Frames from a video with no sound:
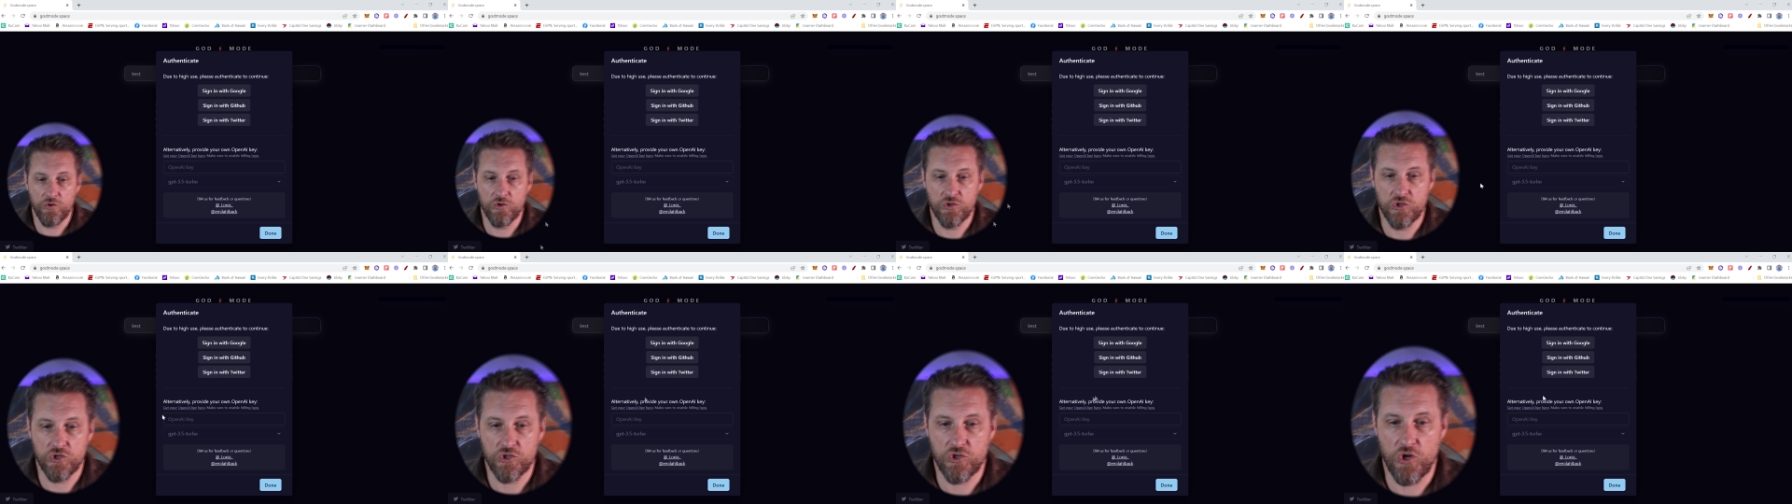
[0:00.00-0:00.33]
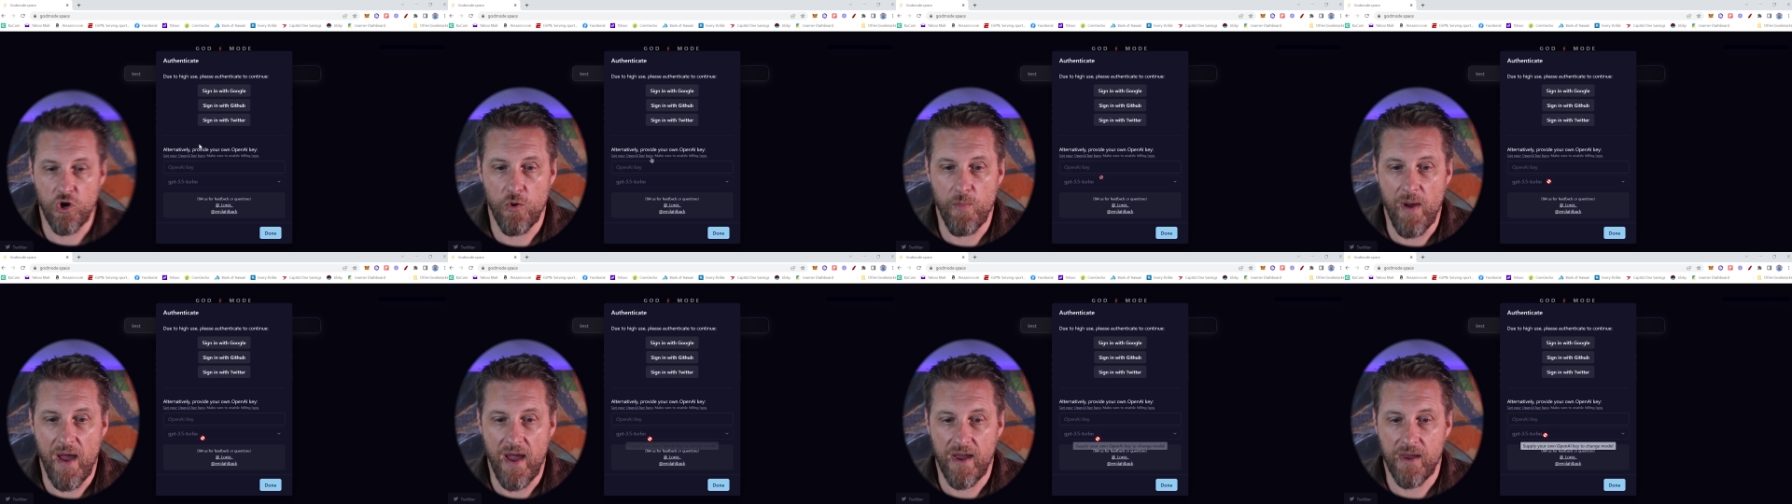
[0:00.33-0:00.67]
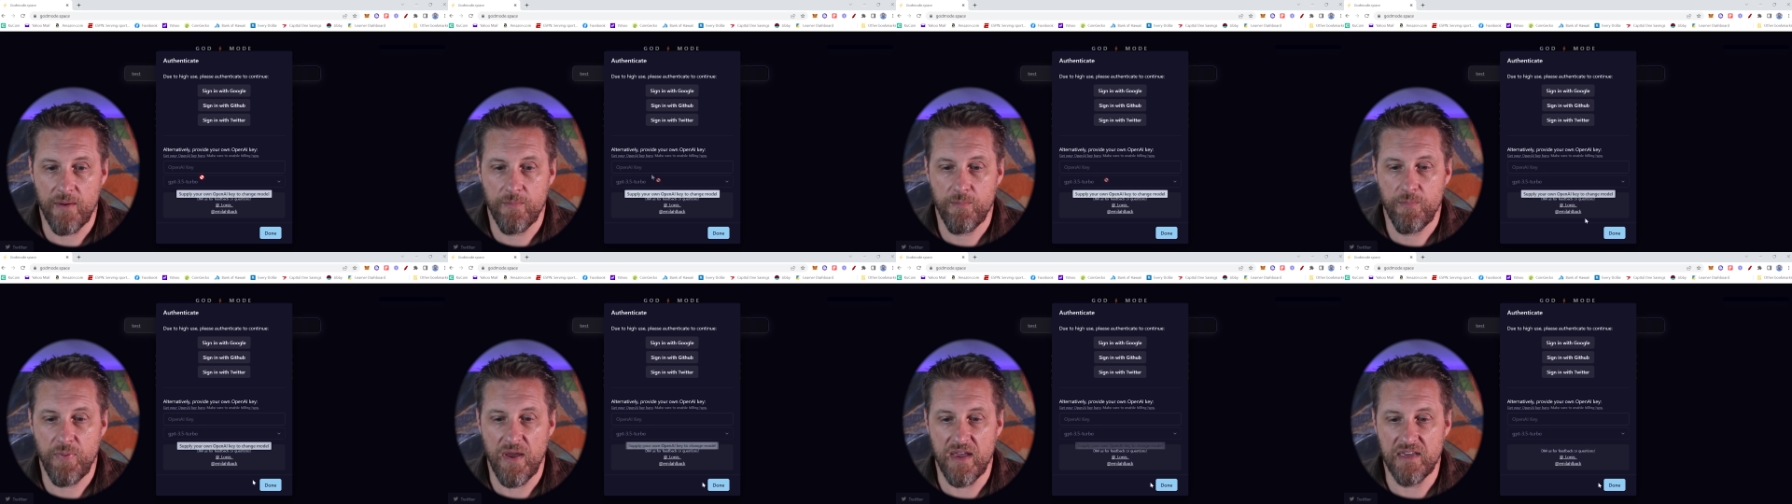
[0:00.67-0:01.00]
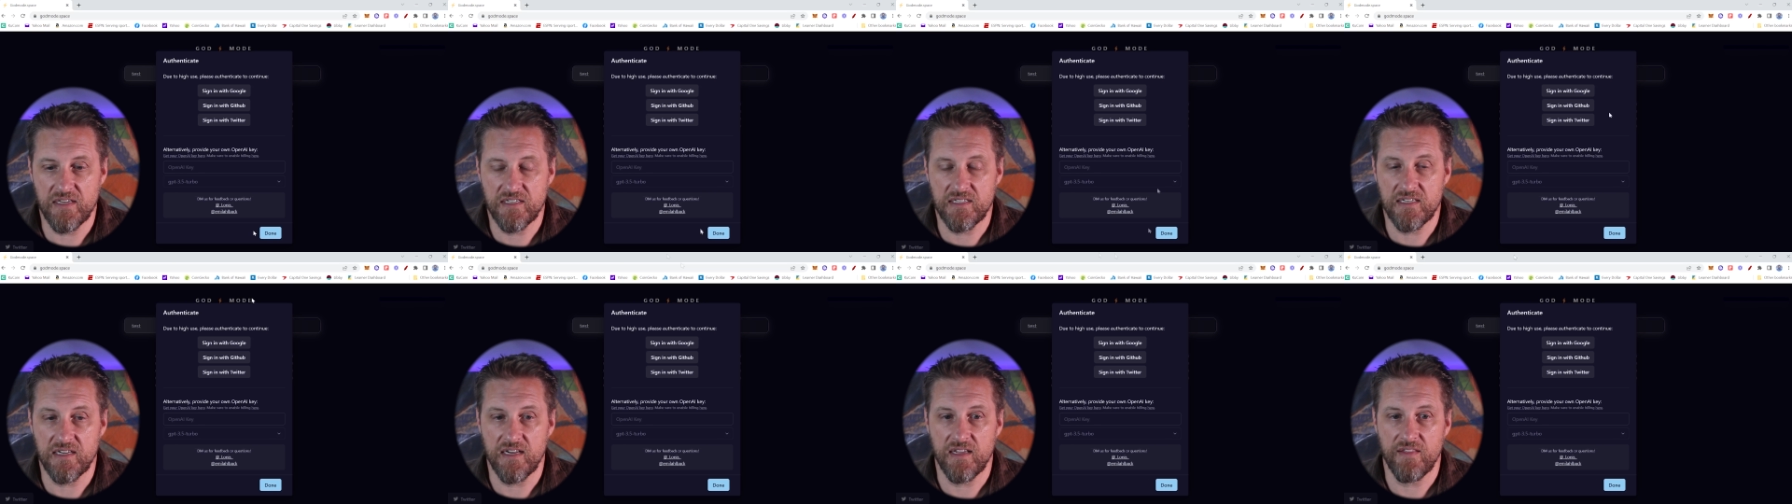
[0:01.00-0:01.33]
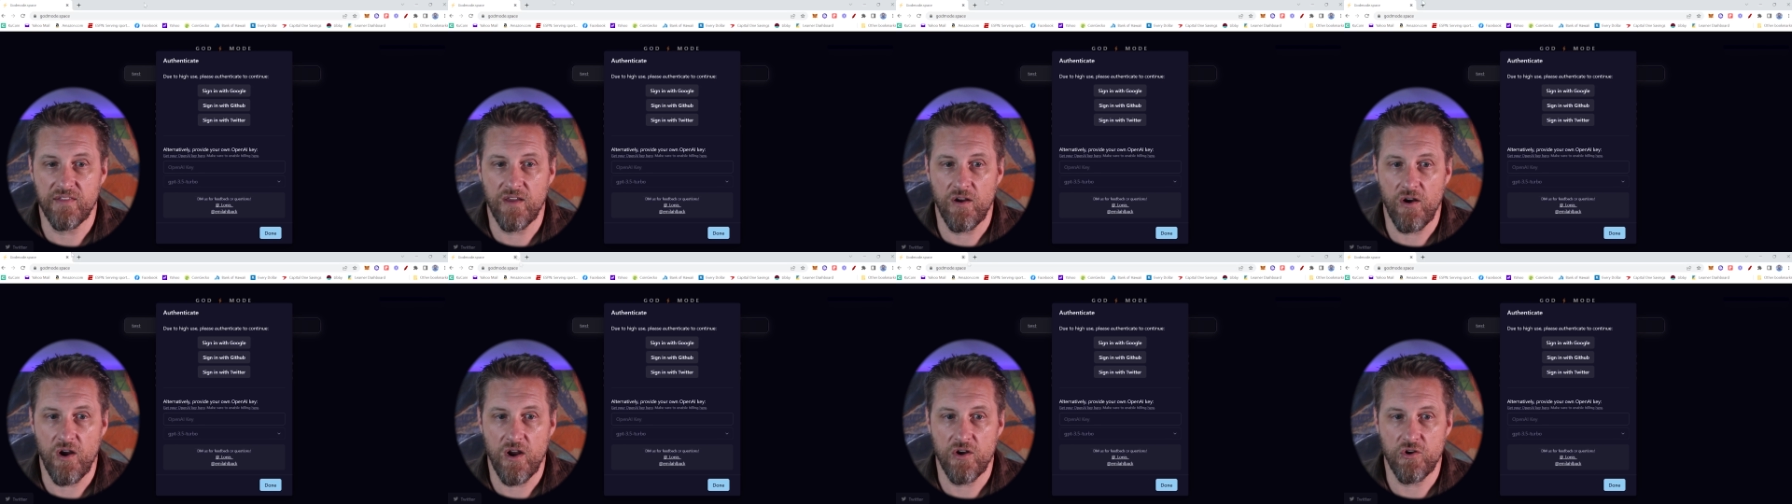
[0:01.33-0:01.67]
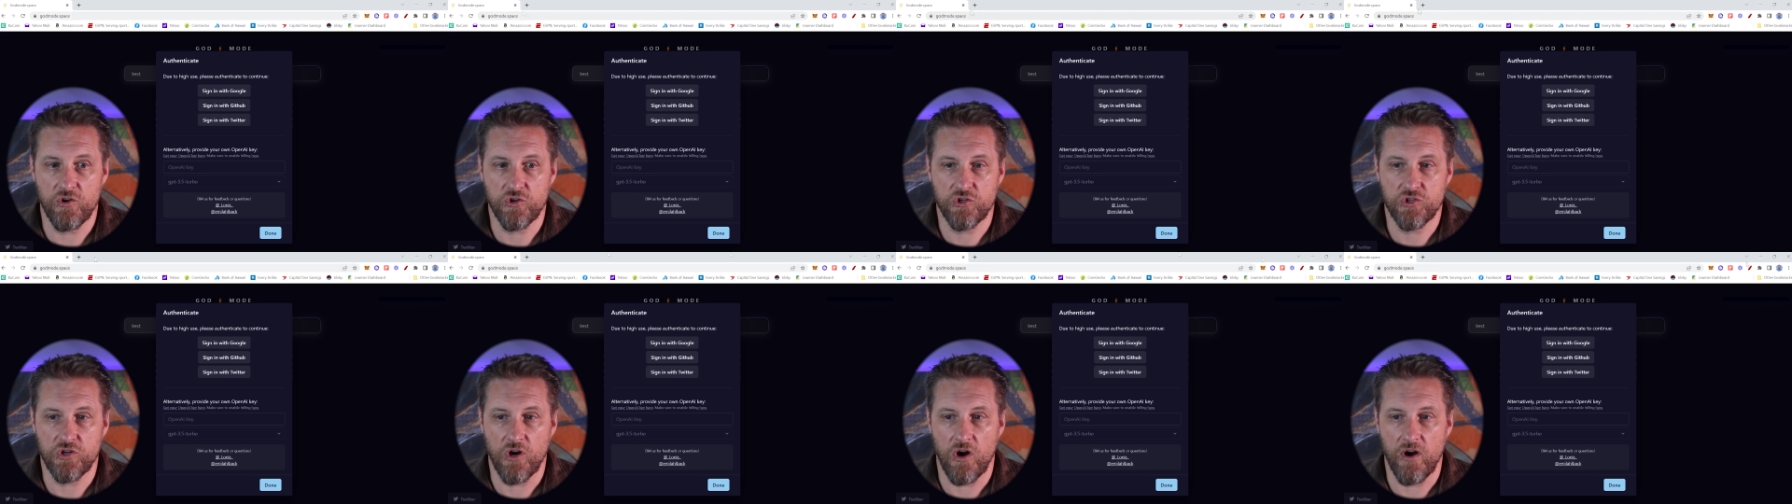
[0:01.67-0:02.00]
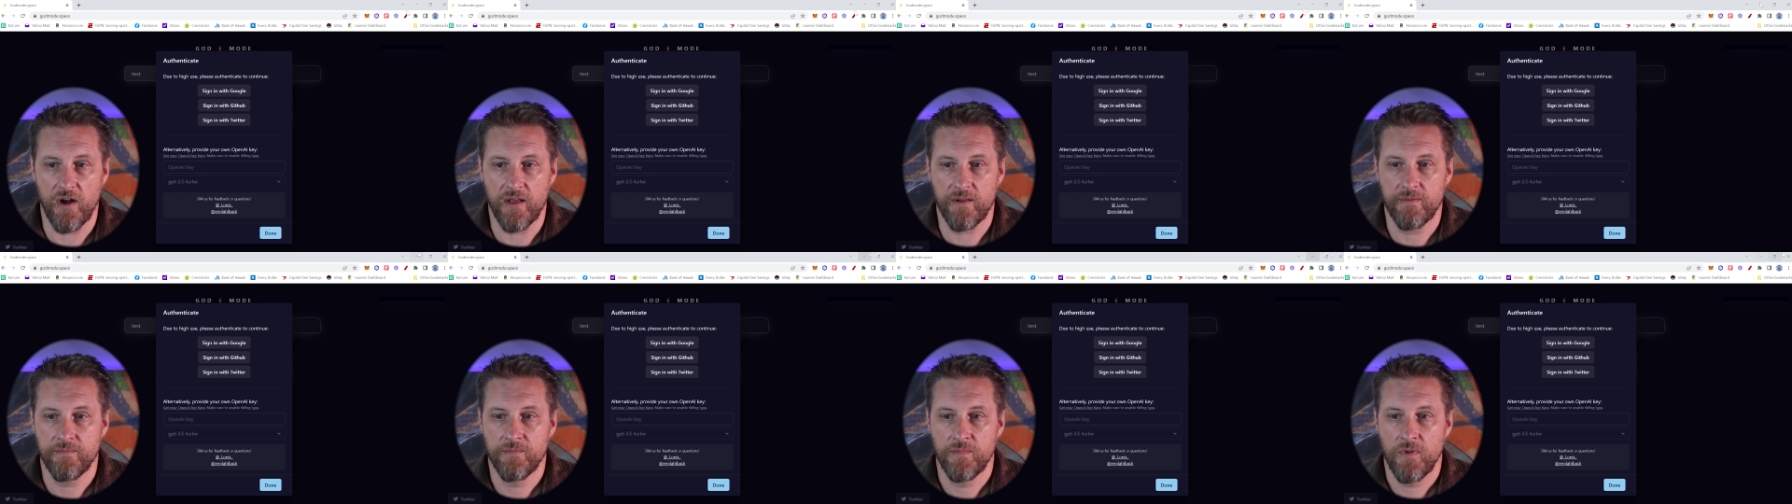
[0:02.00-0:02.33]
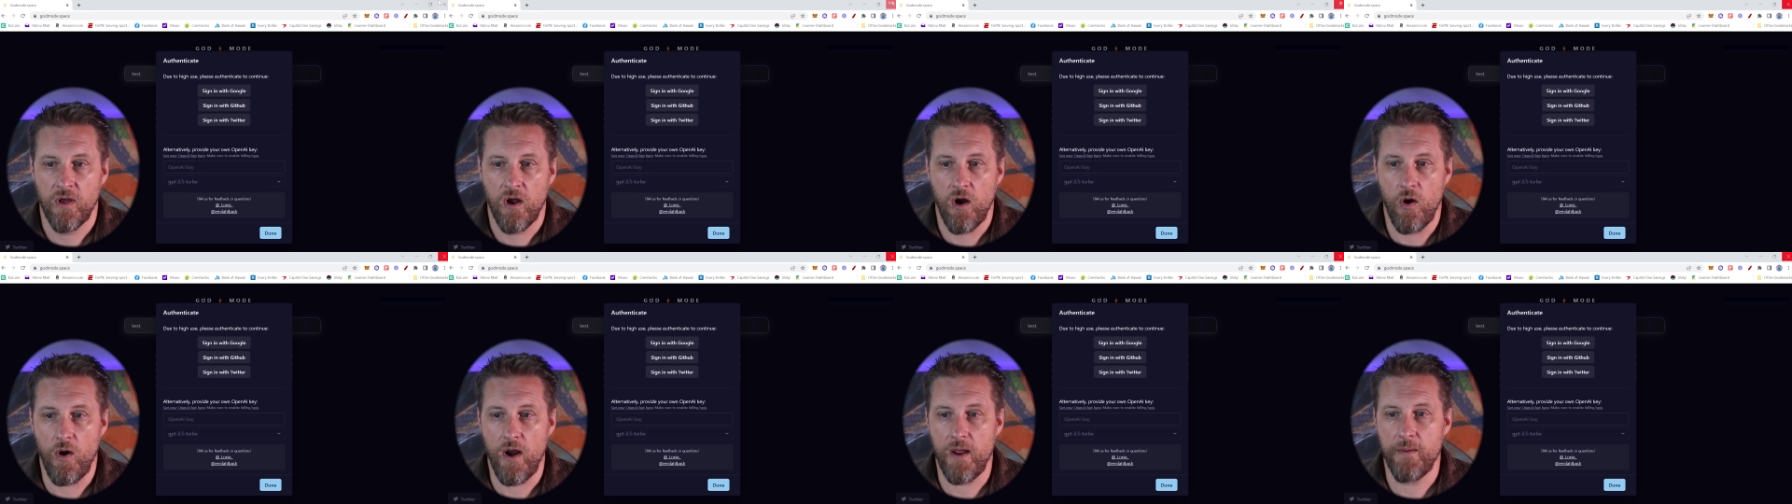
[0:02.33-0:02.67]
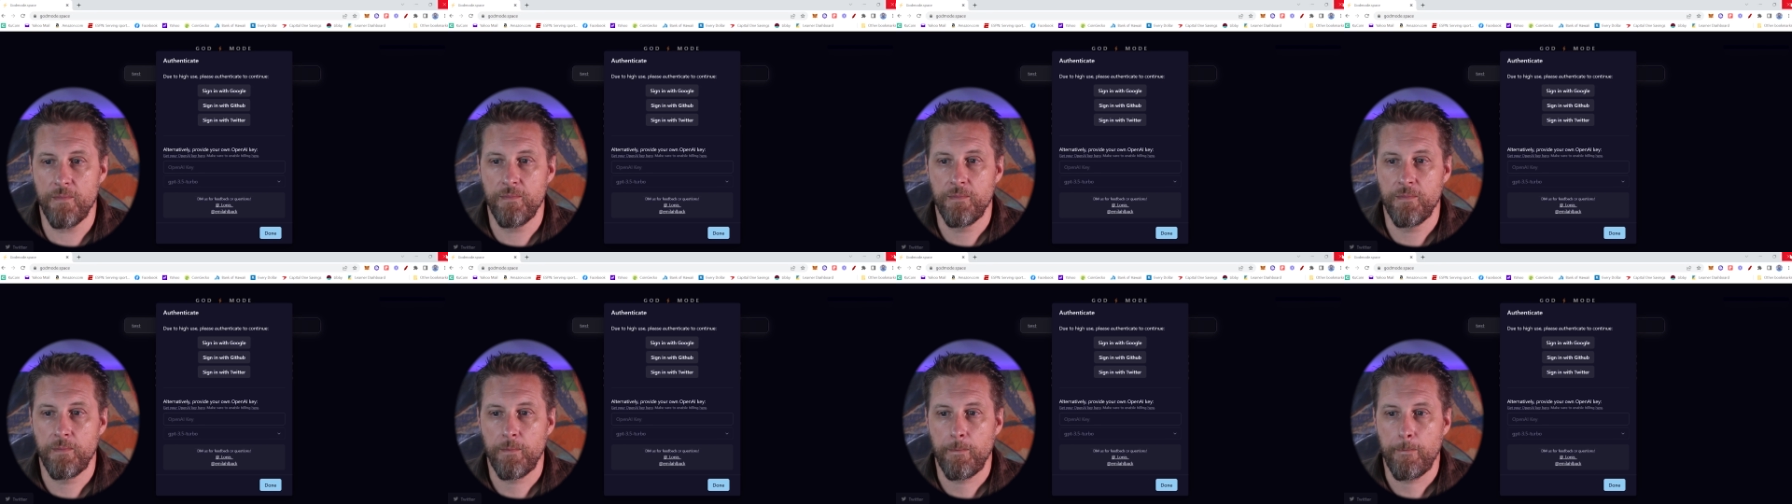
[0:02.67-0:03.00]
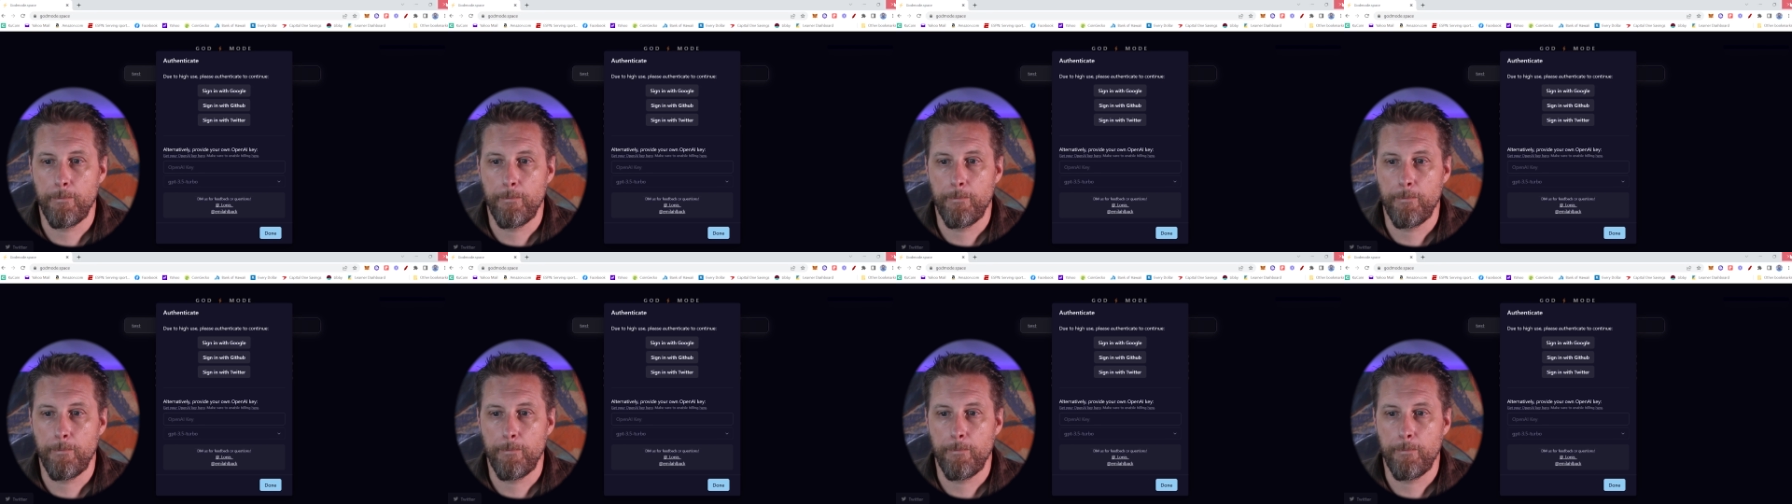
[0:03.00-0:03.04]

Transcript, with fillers: do is just go back, paste it in there, and you're starting. All right.